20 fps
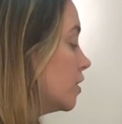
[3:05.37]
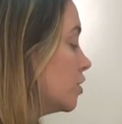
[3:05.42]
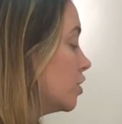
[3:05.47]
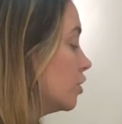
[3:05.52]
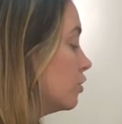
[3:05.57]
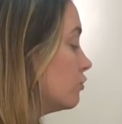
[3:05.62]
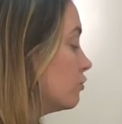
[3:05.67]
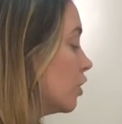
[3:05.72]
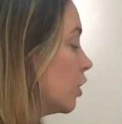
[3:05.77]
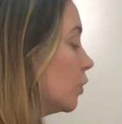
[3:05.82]
to
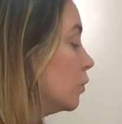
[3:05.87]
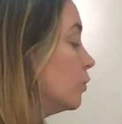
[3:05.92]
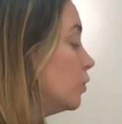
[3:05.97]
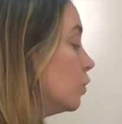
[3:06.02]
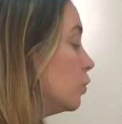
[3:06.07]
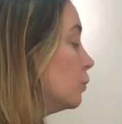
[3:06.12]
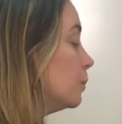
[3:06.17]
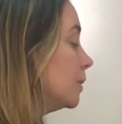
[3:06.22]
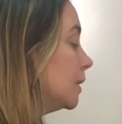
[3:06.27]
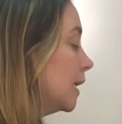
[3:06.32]
grow new
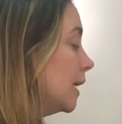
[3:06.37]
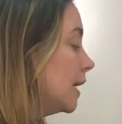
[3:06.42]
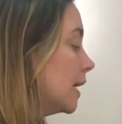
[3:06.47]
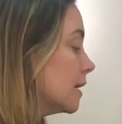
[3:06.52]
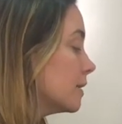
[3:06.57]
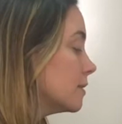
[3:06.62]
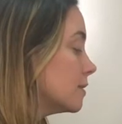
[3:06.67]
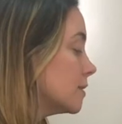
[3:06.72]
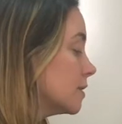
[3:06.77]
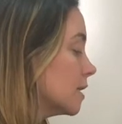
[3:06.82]

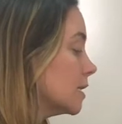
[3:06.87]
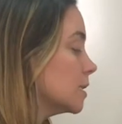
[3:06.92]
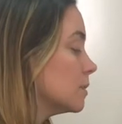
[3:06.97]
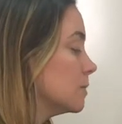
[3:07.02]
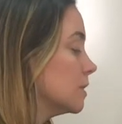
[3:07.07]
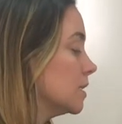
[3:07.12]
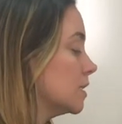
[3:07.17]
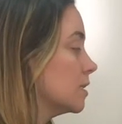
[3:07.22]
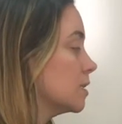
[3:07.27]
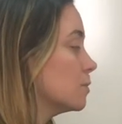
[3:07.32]
plants, says
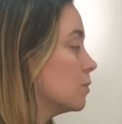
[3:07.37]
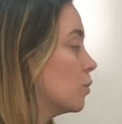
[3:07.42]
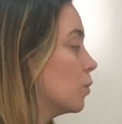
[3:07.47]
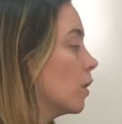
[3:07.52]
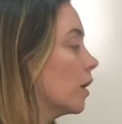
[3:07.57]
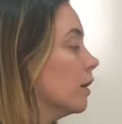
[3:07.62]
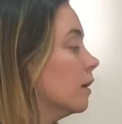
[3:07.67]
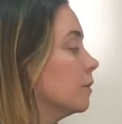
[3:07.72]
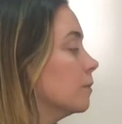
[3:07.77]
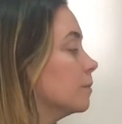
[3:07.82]
Mrs.
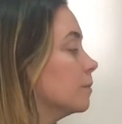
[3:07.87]
Moore.